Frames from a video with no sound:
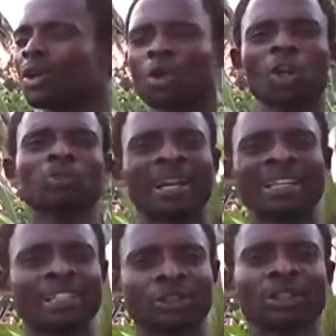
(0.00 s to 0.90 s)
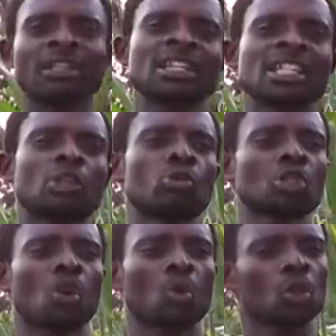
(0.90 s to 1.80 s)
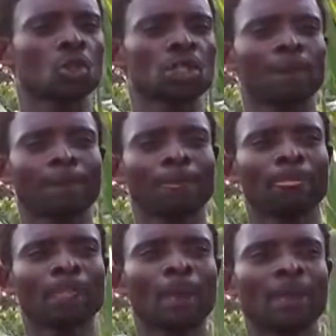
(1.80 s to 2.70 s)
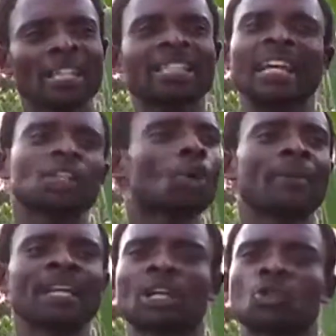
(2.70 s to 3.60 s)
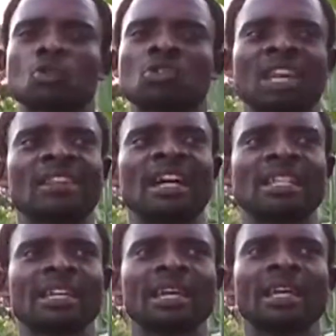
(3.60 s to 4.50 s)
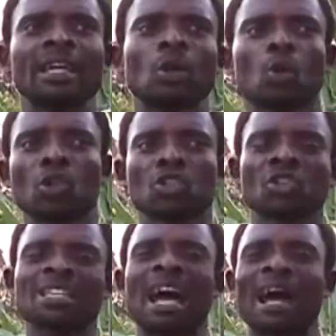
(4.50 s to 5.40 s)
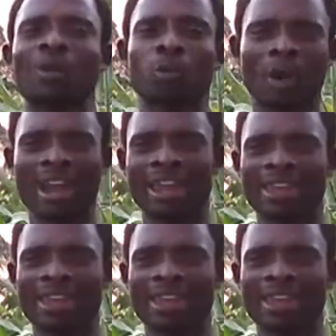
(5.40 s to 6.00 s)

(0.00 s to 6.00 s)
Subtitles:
caught my attention in this situation was the president coming out to say that he was not aware